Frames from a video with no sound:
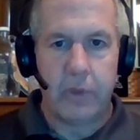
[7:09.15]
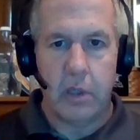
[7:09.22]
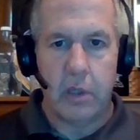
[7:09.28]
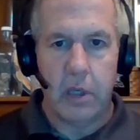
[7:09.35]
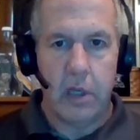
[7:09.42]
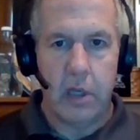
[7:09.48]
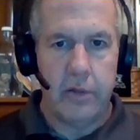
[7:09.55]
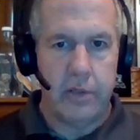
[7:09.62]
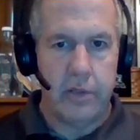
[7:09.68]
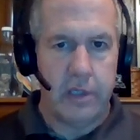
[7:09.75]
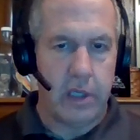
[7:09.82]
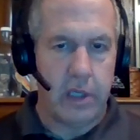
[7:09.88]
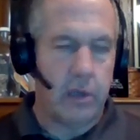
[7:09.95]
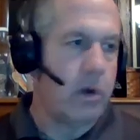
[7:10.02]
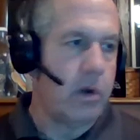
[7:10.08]
The
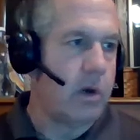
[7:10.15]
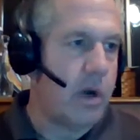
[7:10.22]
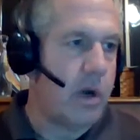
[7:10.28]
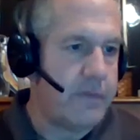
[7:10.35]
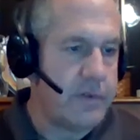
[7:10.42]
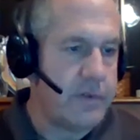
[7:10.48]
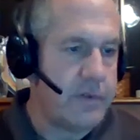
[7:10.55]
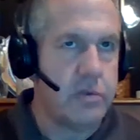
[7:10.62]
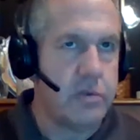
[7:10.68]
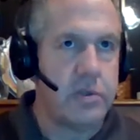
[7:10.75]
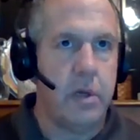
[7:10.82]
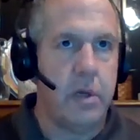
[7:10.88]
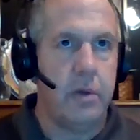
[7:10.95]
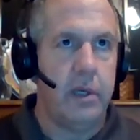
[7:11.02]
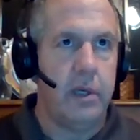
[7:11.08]
DNR officers
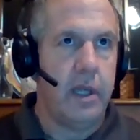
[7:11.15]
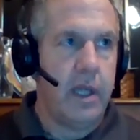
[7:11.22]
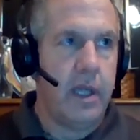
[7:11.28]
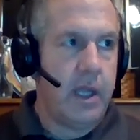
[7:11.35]
noted